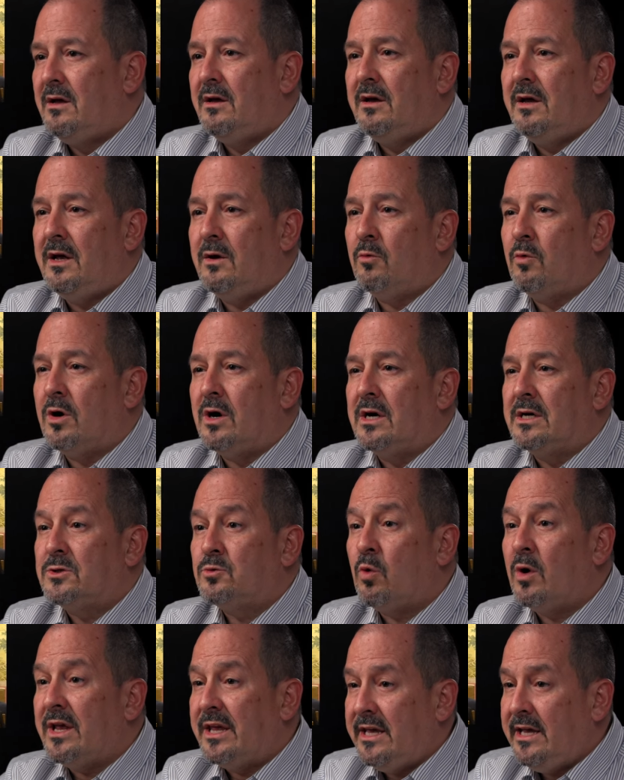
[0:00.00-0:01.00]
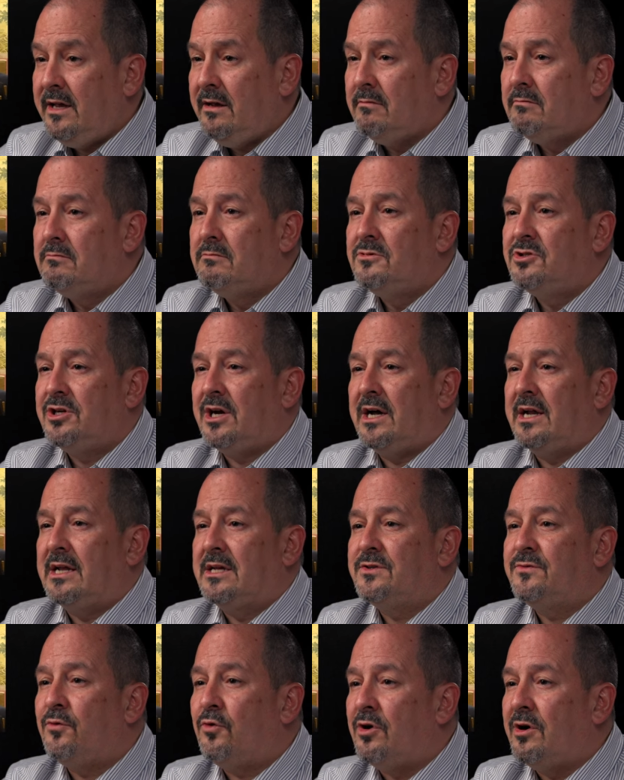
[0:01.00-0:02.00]
It was Wang Yi,
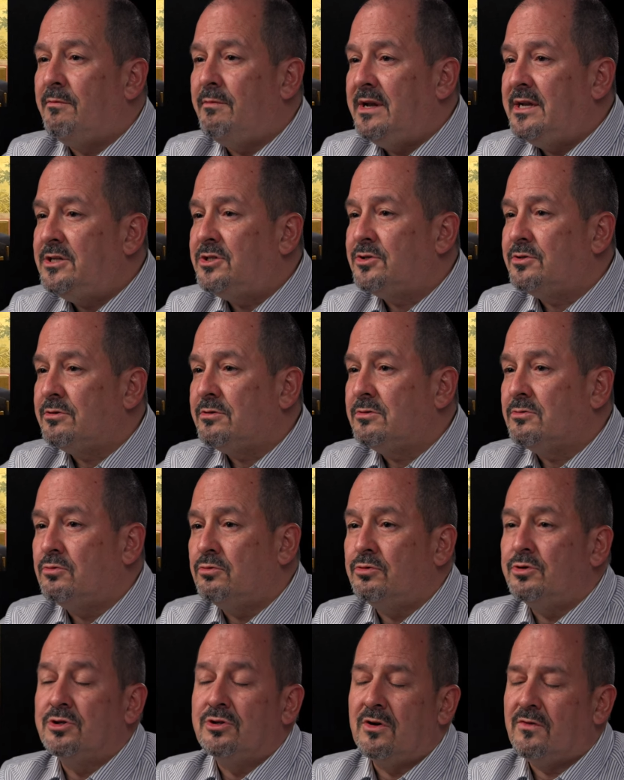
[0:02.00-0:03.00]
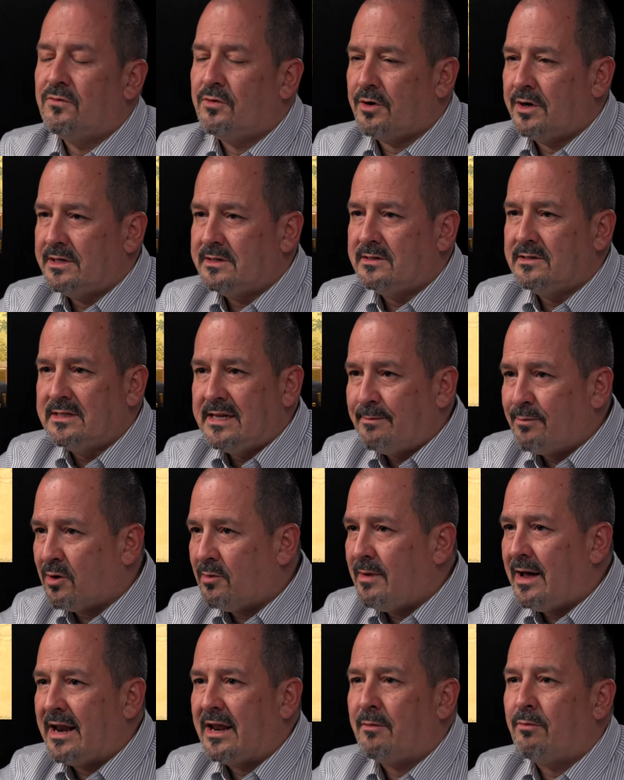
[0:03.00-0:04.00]
China's foreign minister, who's known for his
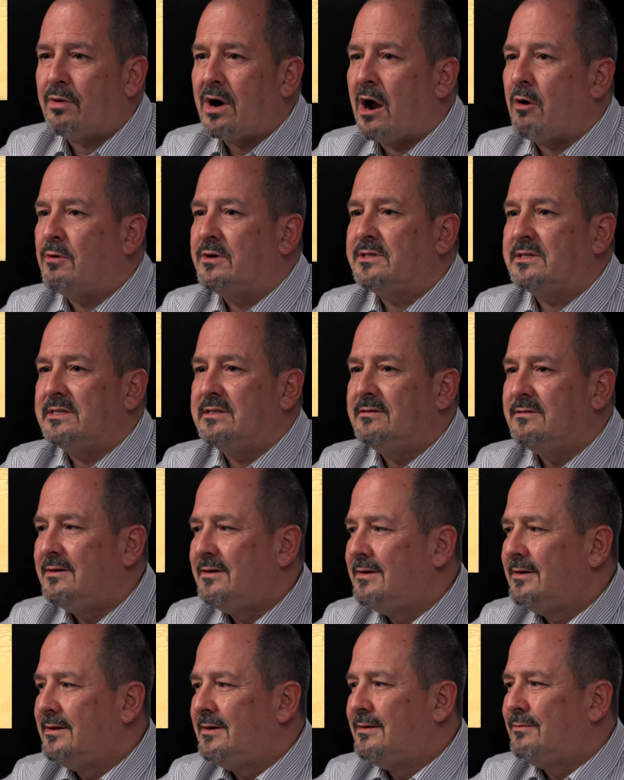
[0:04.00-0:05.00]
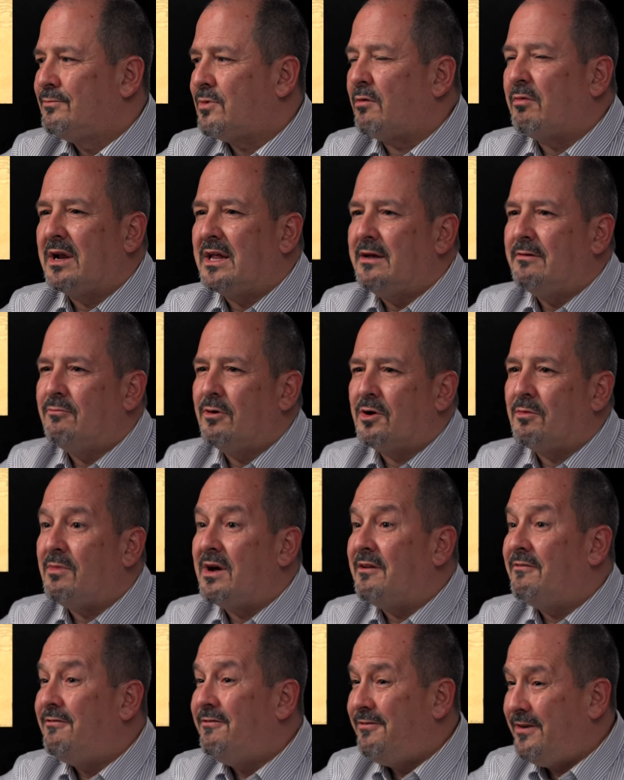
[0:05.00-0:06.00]
diplomatic prowess and probably one of
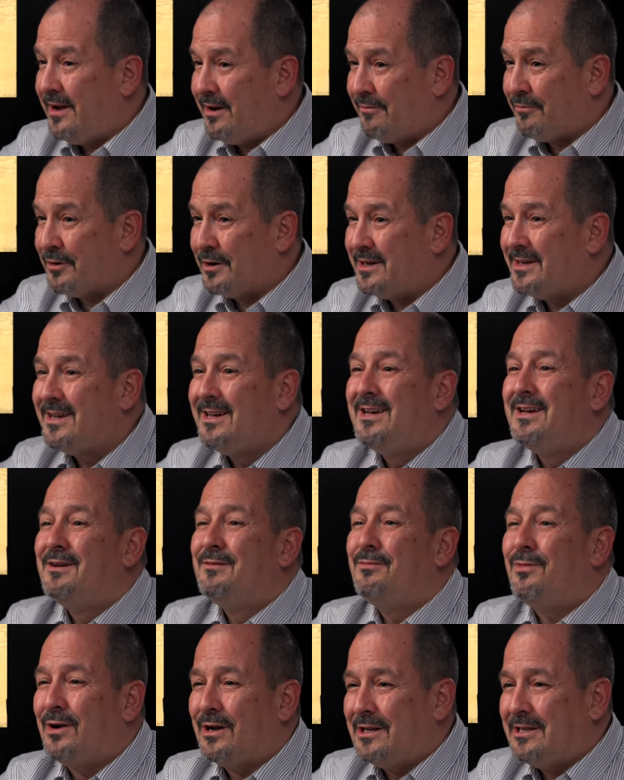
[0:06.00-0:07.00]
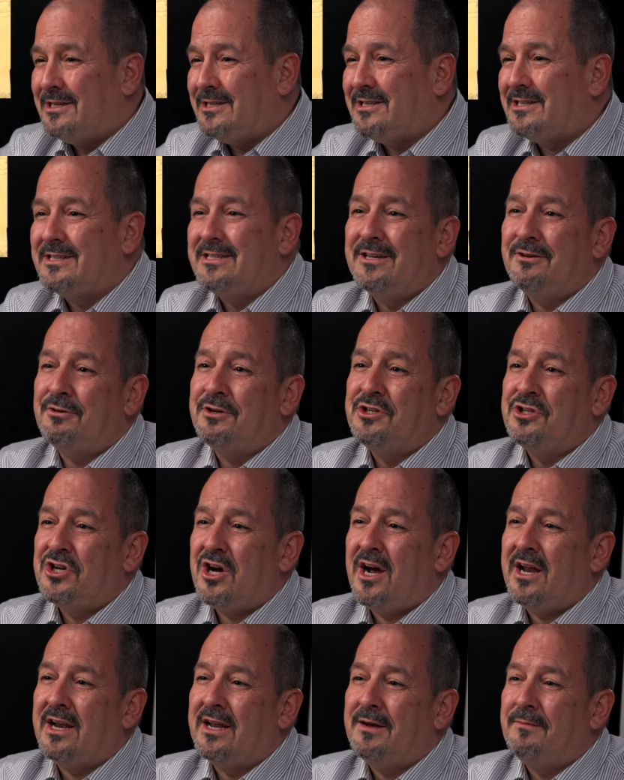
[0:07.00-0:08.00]
my favorite politicians here in
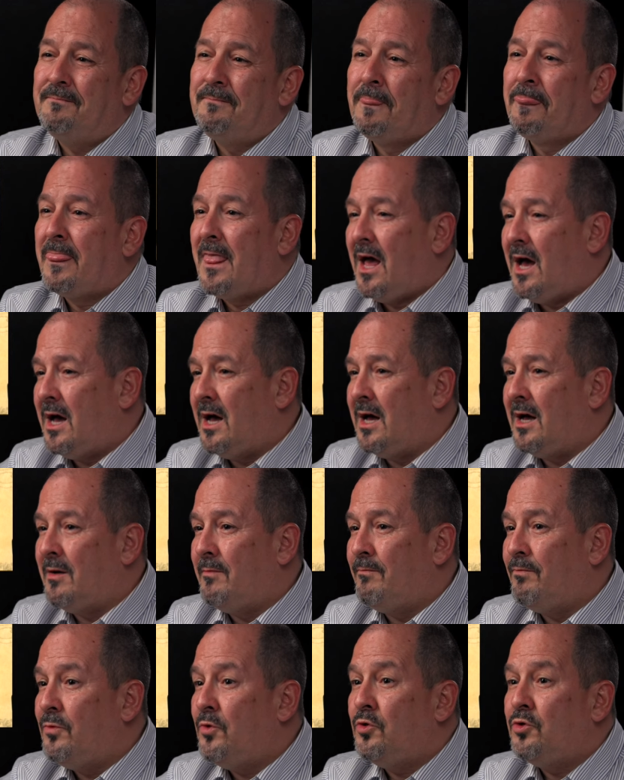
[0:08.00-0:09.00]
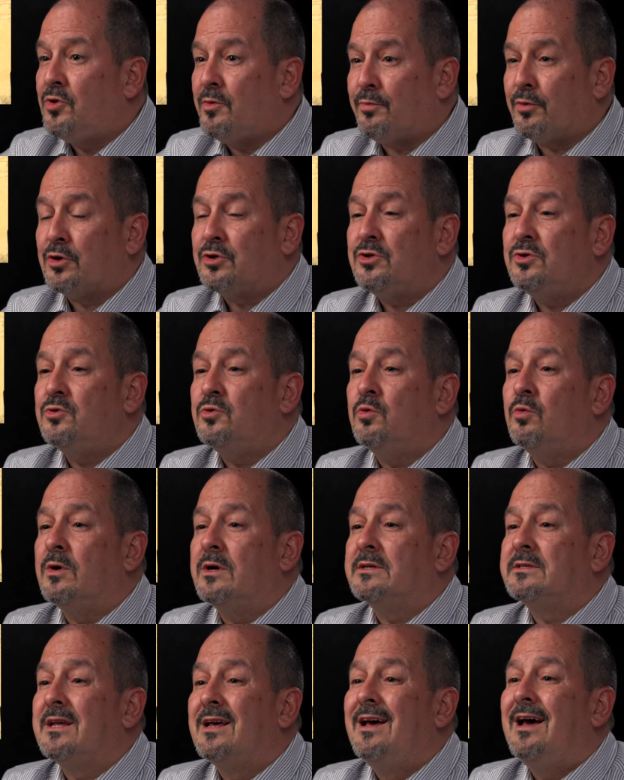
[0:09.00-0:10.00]
China, the person who
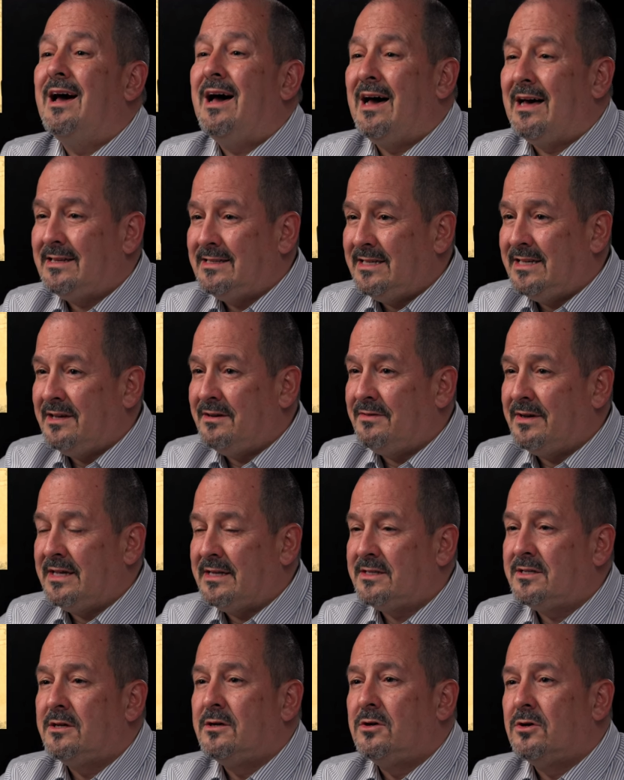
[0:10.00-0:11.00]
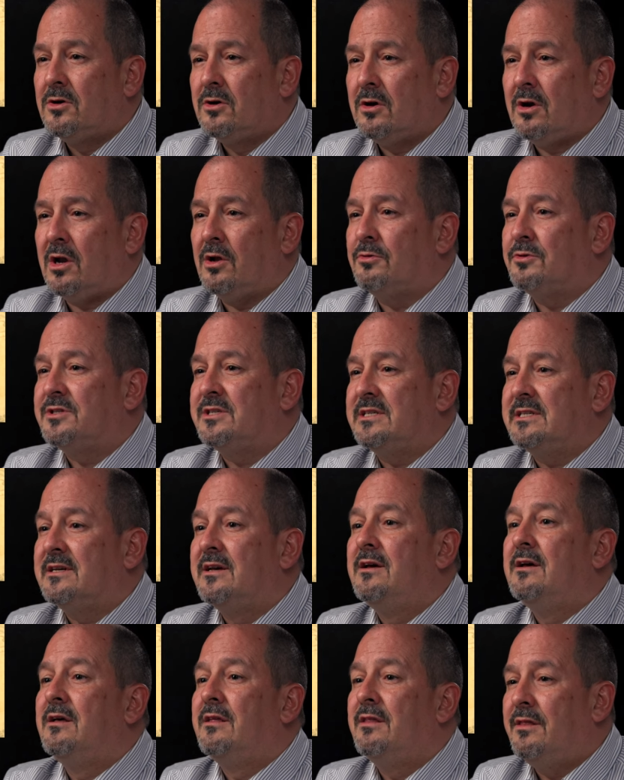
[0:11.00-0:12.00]
was at the event closing
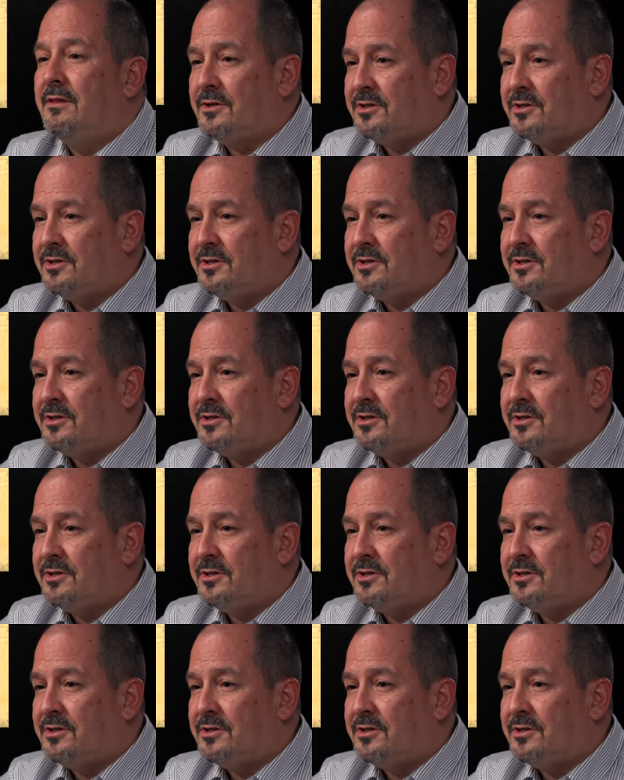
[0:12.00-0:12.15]
the